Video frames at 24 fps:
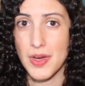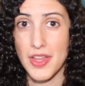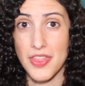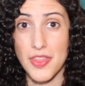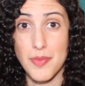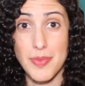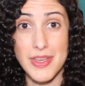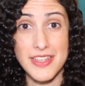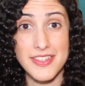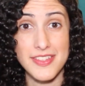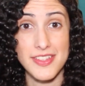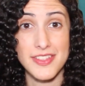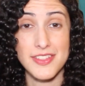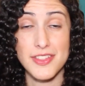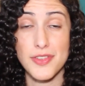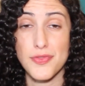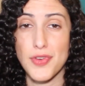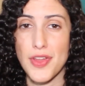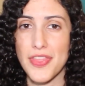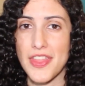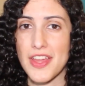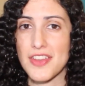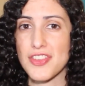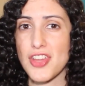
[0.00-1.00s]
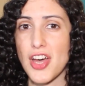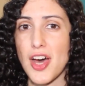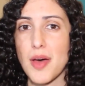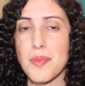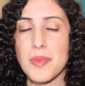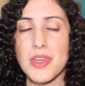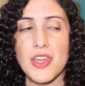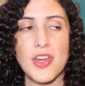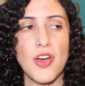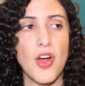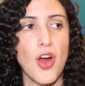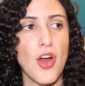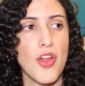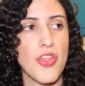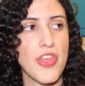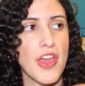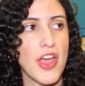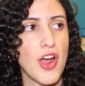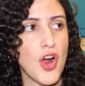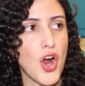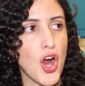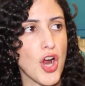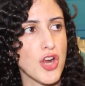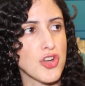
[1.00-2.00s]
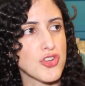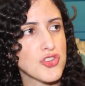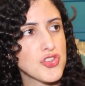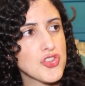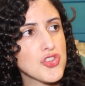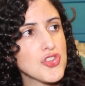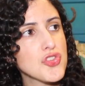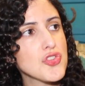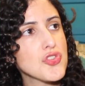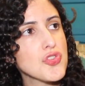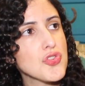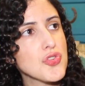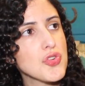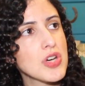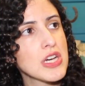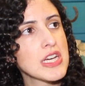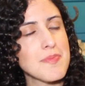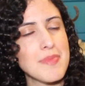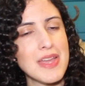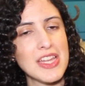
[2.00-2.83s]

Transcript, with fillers: But the basics of what that taught me are there are two